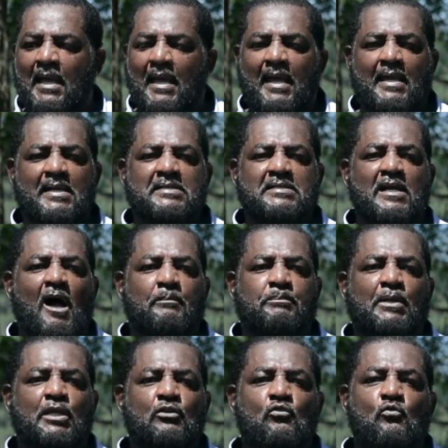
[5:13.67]
It is up
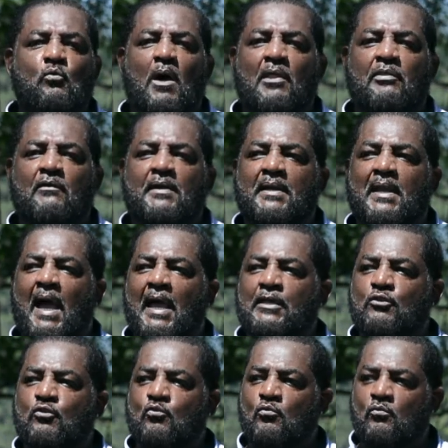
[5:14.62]
to you whether or
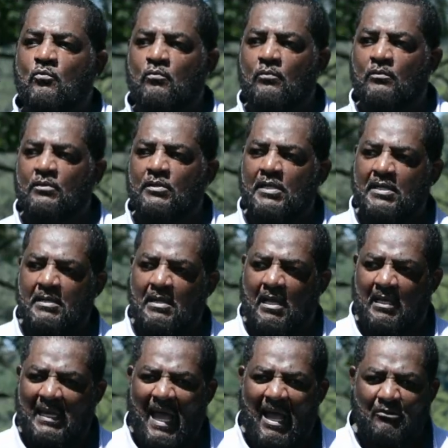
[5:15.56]
not you
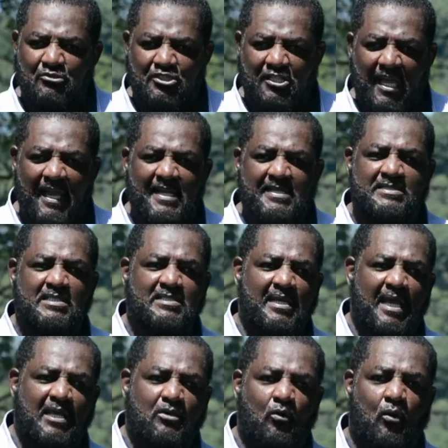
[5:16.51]
allow change to
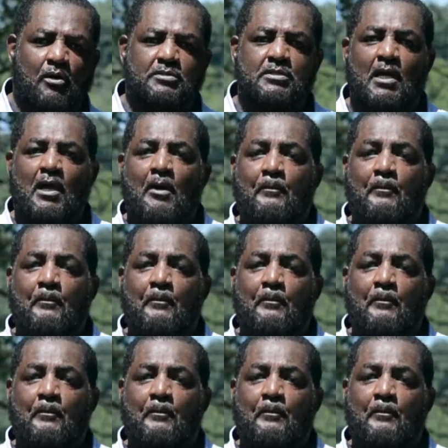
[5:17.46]
take course.